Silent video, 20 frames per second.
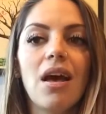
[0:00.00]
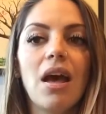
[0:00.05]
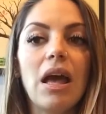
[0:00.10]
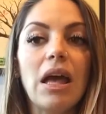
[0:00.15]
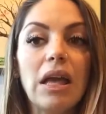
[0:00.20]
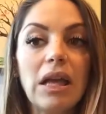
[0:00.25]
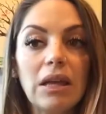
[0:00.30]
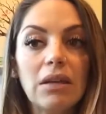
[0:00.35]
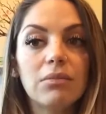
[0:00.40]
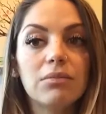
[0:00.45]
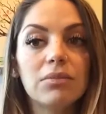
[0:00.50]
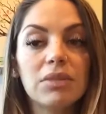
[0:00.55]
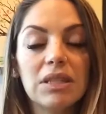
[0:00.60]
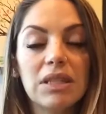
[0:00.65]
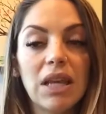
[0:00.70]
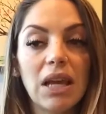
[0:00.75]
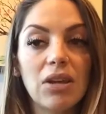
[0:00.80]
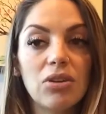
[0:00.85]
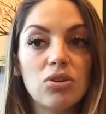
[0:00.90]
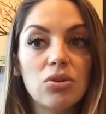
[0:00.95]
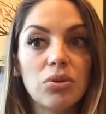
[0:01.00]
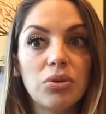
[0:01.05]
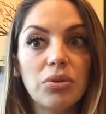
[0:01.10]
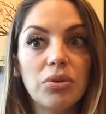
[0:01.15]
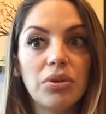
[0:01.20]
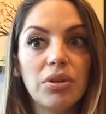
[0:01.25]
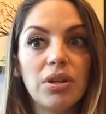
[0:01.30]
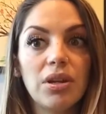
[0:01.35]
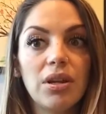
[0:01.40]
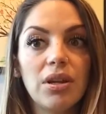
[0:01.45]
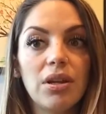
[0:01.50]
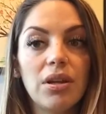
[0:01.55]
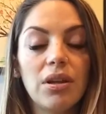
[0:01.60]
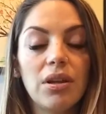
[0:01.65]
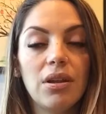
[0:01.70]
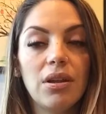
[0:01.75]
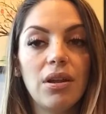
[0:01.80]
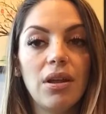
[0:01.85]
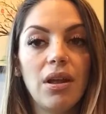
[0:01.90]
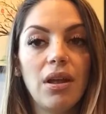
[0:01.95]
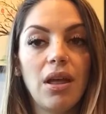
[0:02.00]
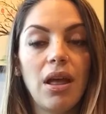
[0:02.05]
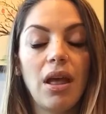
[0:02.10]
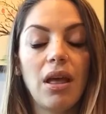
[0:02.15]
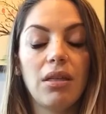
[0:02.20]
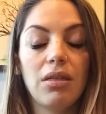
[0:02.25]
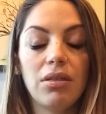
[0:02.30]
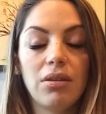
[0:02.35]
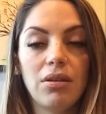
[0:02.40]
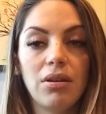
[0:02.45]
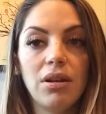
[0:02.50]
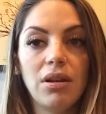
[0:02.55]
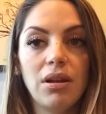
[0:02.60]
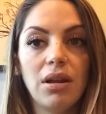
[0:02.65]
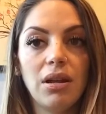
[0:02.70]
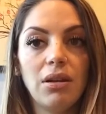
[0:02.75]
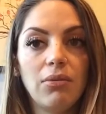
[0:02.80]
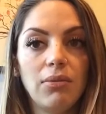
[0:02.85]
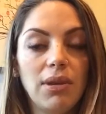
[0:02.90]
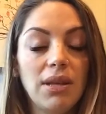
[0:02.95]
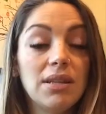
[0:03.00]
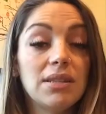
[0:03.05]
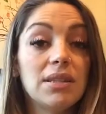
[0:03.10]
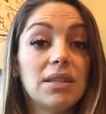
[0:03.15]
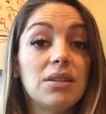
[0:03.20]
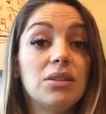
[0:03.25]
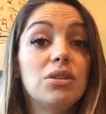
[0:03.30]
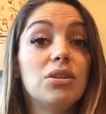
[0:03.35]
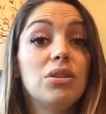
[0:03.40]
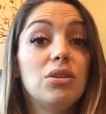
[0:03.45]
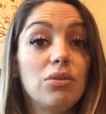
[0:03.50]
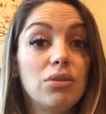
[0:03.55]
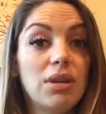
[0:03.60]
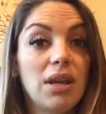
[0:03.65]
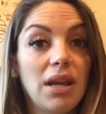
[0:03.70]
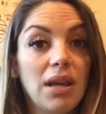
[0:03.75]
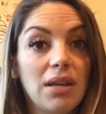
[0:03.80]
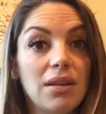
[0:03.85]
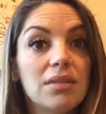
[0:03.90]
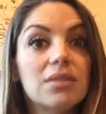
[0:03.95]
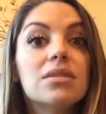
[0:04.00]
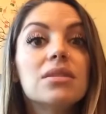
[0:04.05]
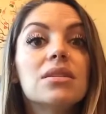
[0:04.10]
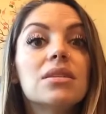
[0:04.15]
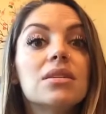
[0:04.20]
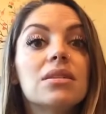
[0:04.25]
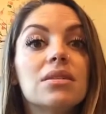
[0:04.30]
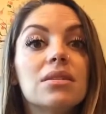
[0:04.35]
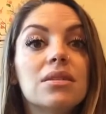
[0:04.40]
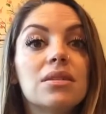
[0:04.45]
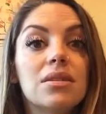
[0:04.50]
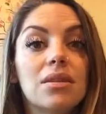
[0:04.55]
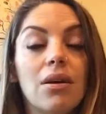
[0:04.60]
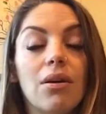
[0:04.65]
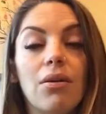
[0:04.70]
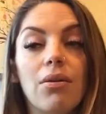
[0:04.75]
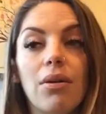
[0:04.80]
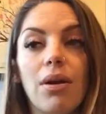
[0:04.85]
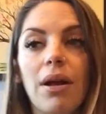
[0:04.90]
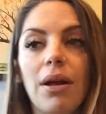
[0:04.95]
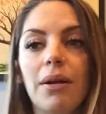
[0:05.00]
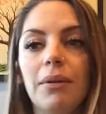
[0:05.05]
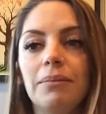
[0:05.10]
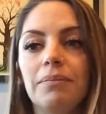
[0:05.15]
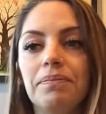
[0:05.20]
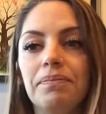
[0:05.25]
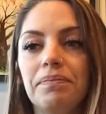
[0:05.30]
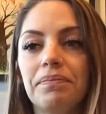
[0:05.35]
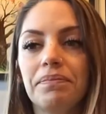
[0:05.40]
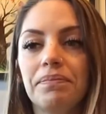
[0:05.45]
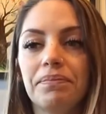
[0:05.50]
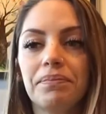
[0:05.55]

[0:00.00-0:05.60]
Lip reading: I am scheduled at 39 weeks and 2 days. So, I may